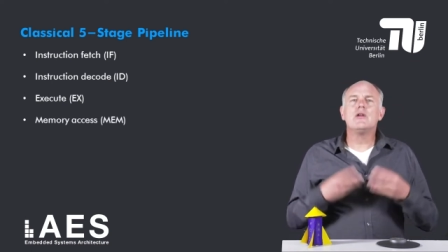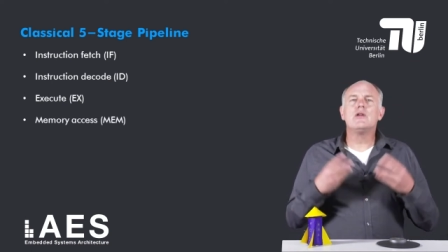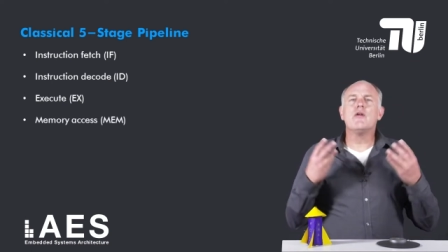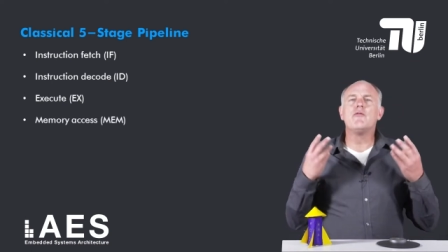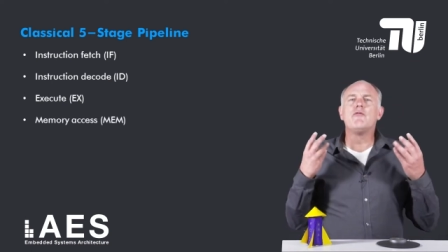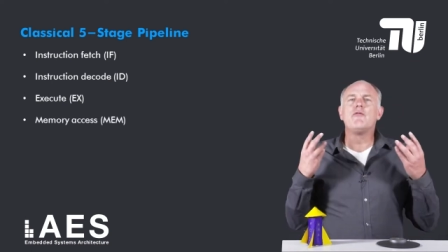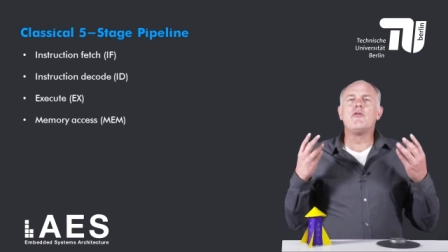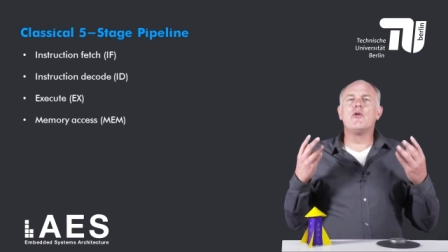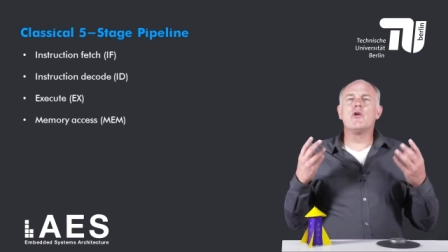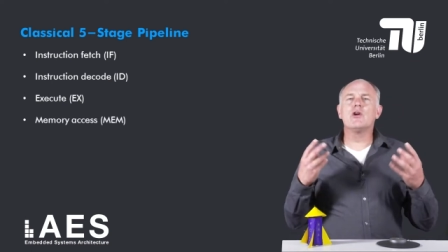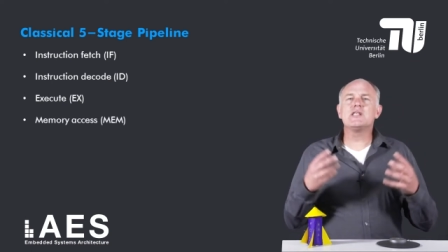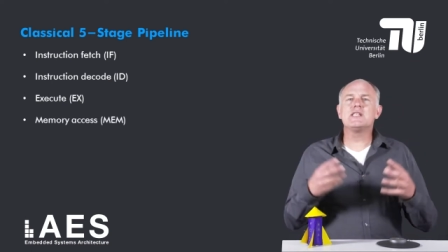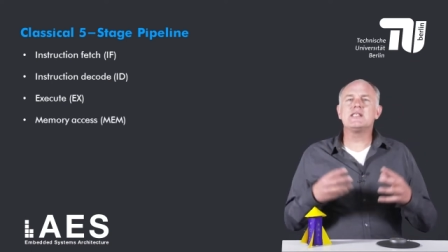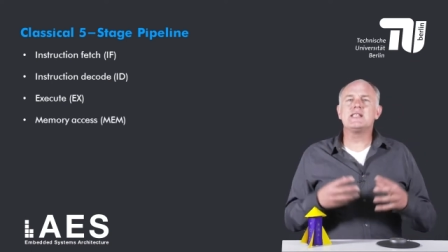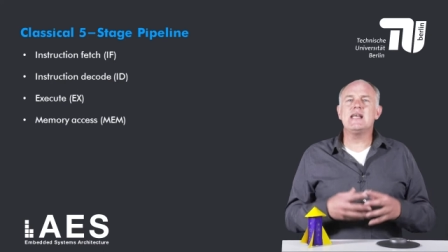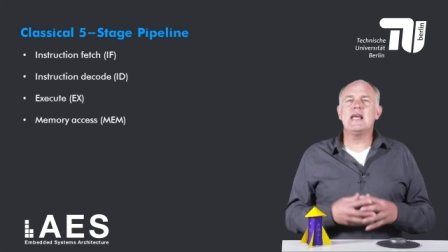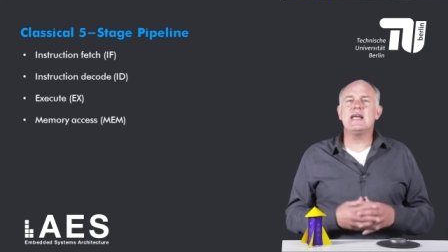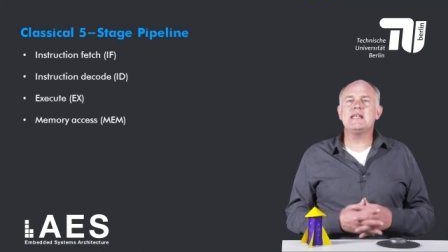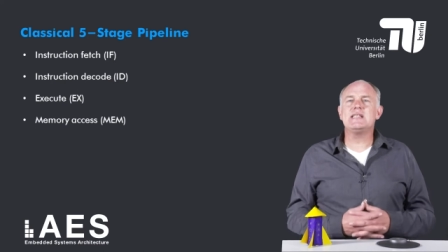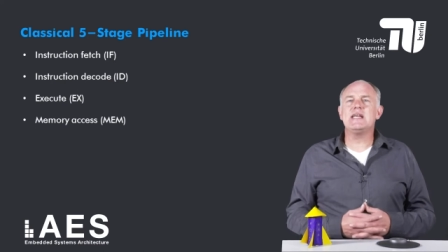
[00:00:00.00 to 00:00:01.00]
The fourth
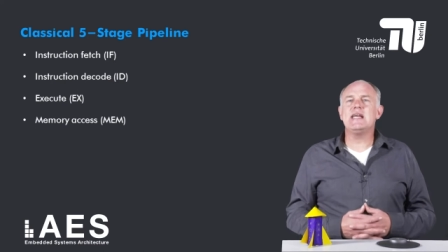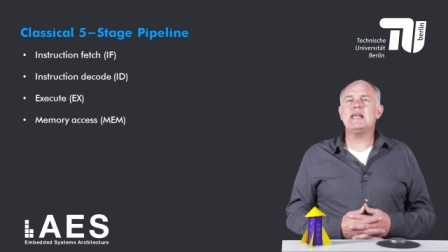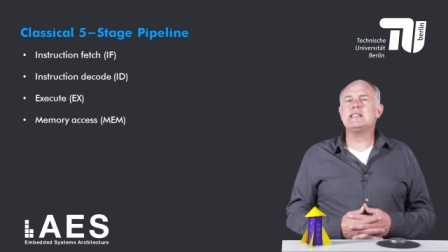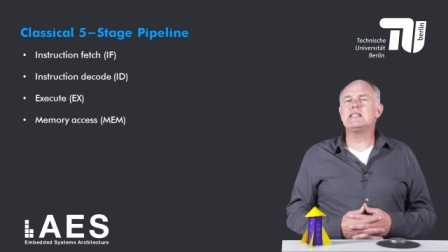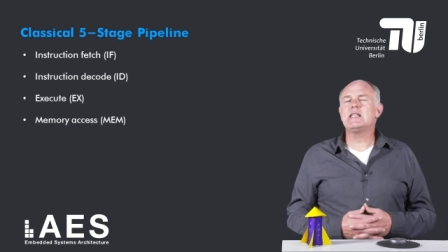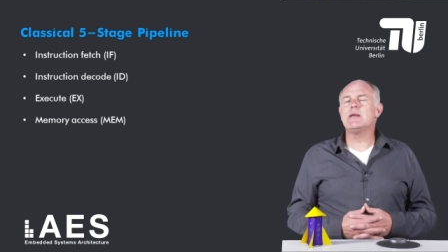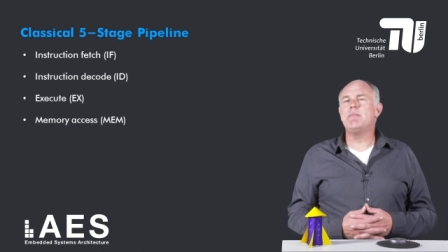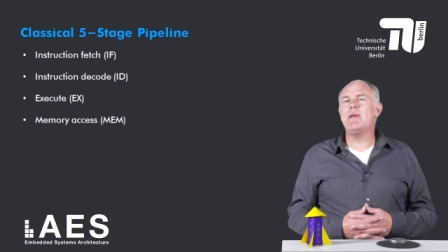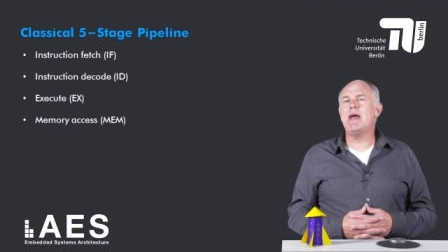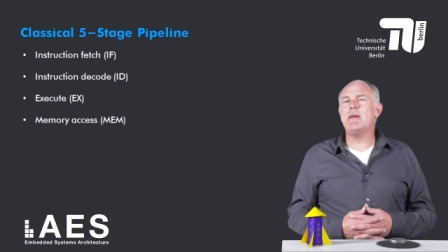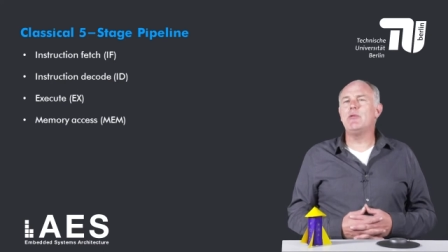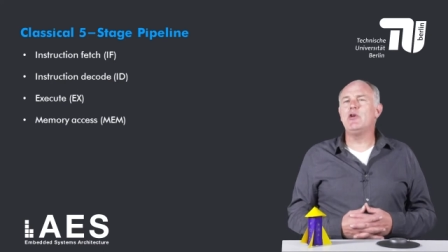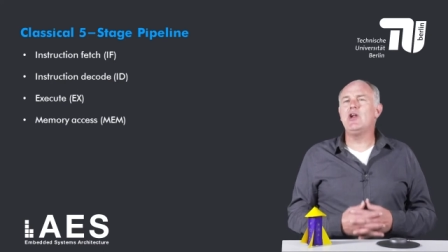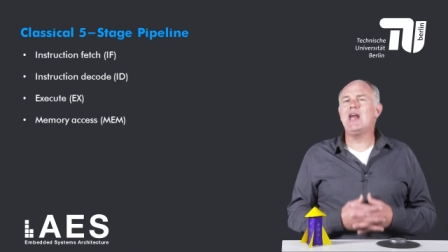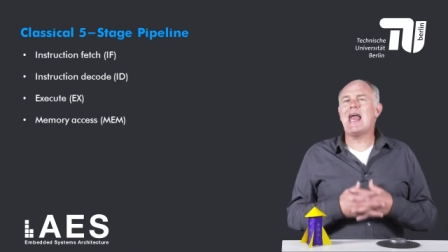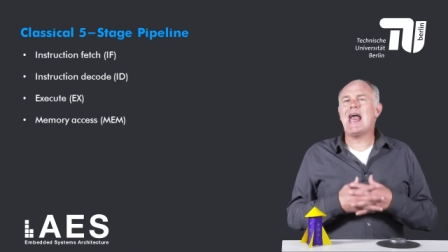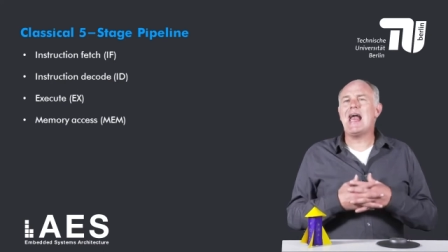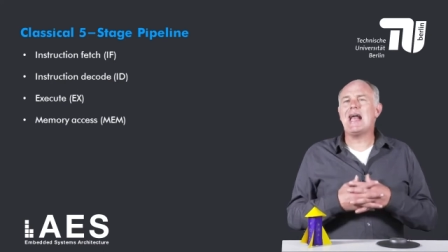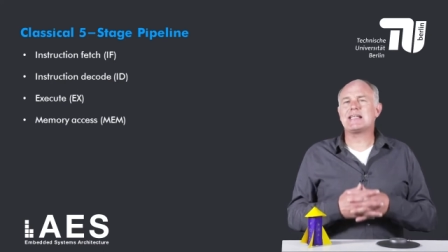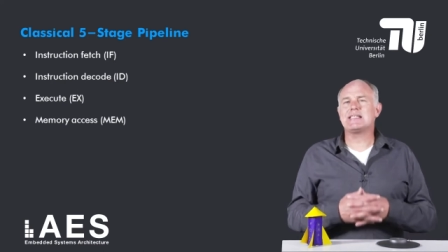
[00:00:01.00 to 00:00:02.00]
stage is the
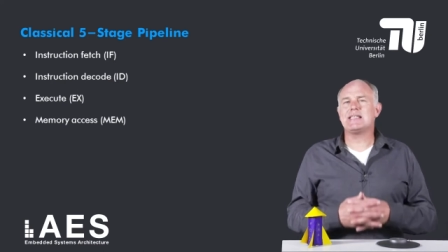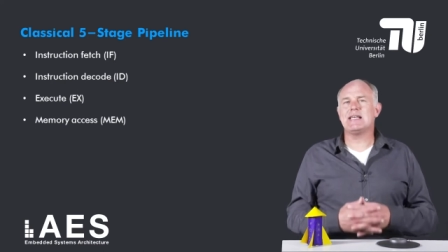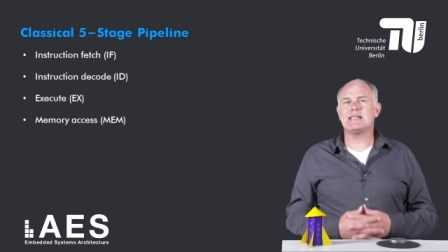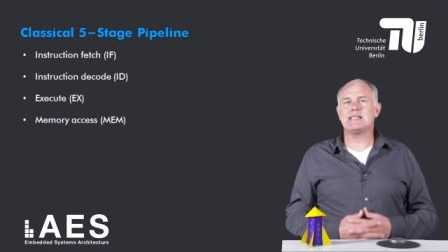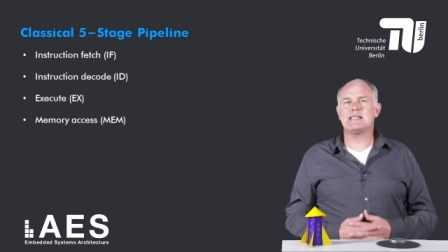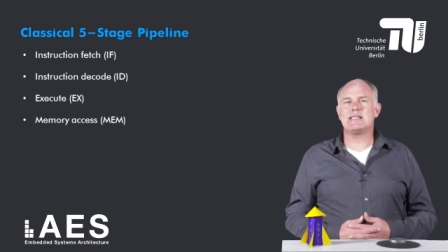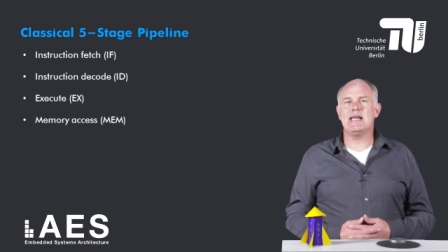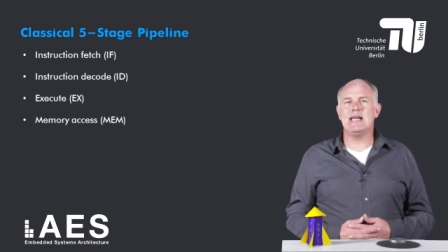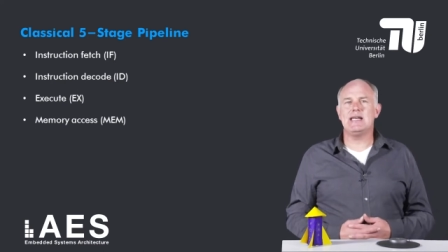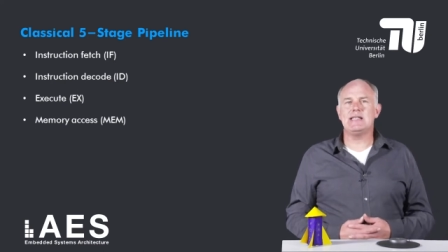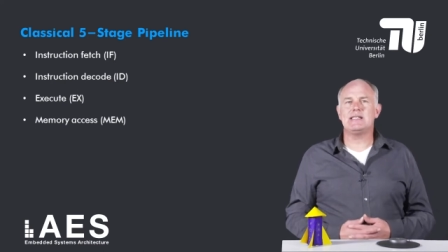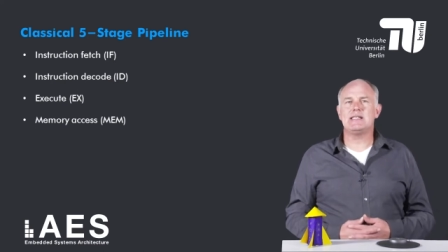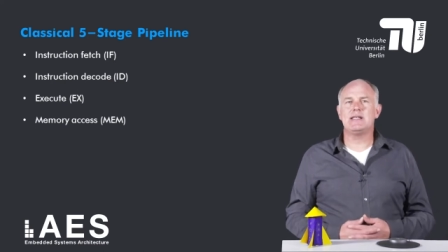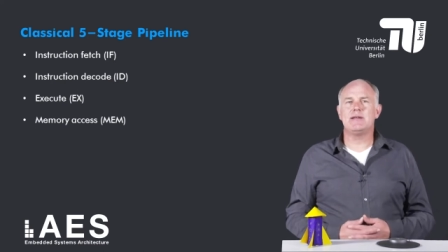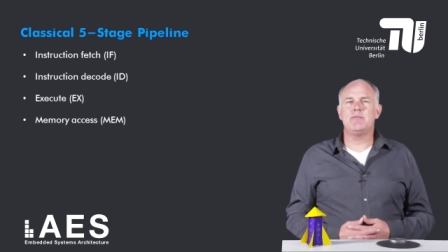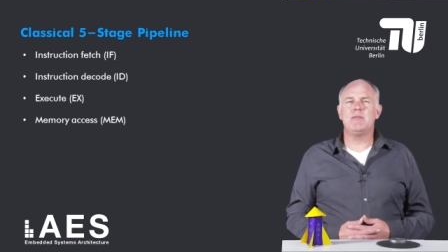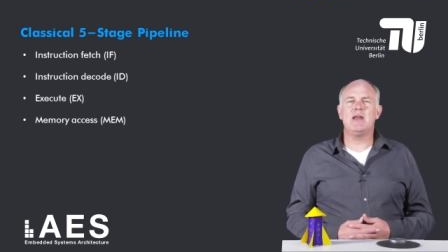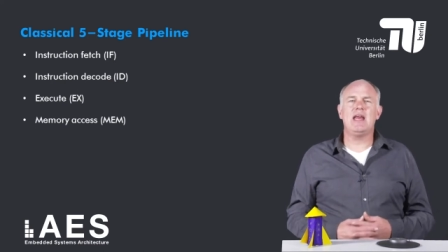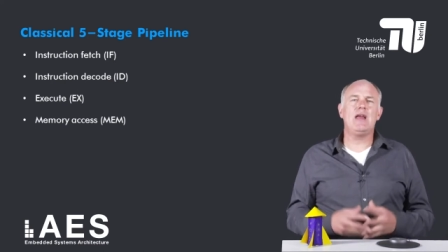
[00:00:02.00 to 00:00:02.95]
memory access stage.